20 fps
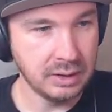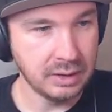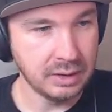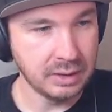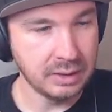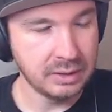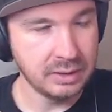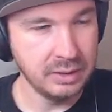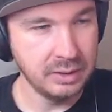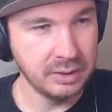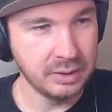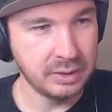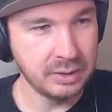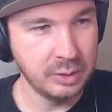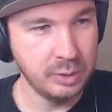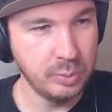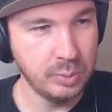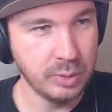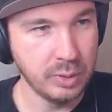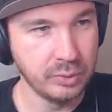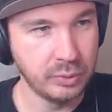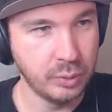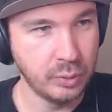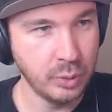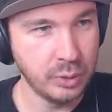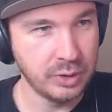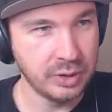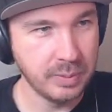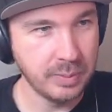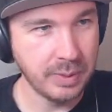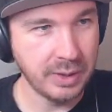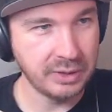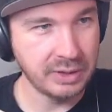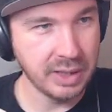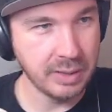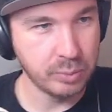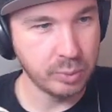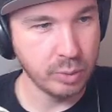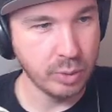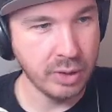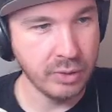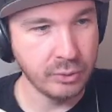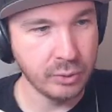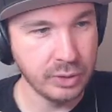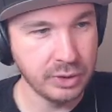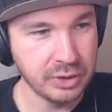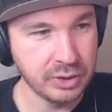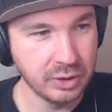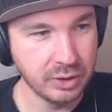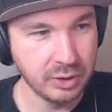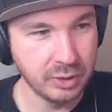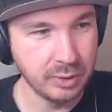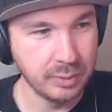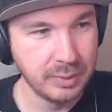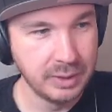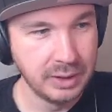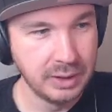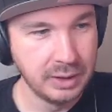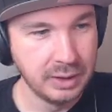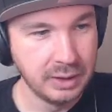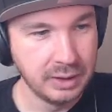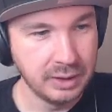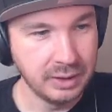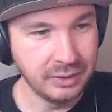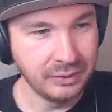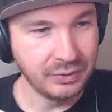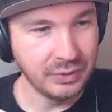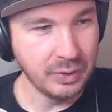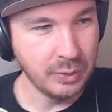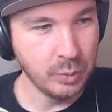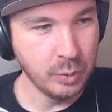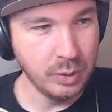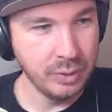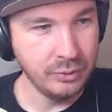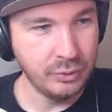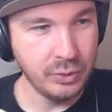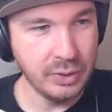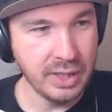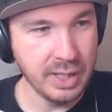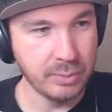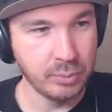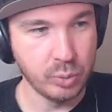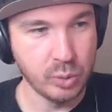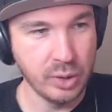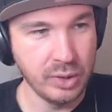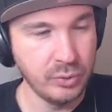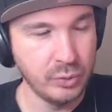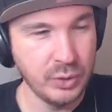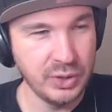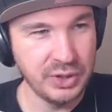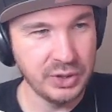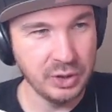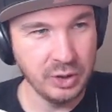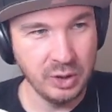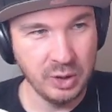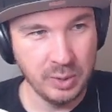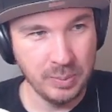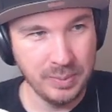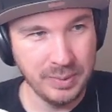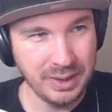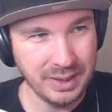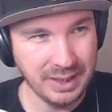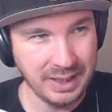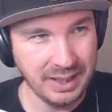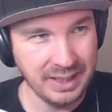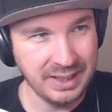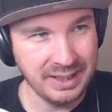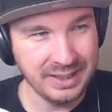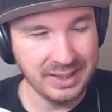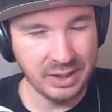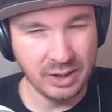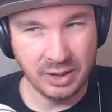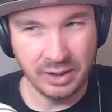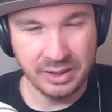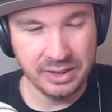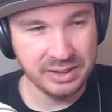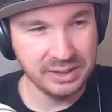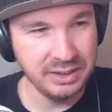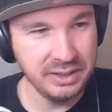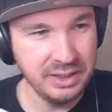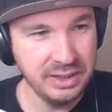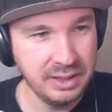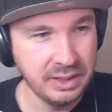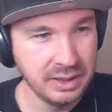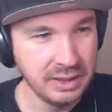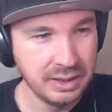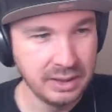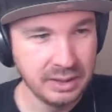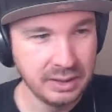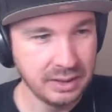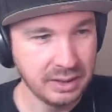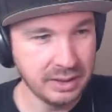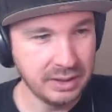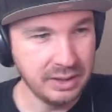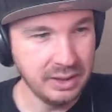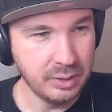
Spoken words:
It's super unfortunate about that Bravery Charm. If it weren't for that Bravery Charm, honestly, I think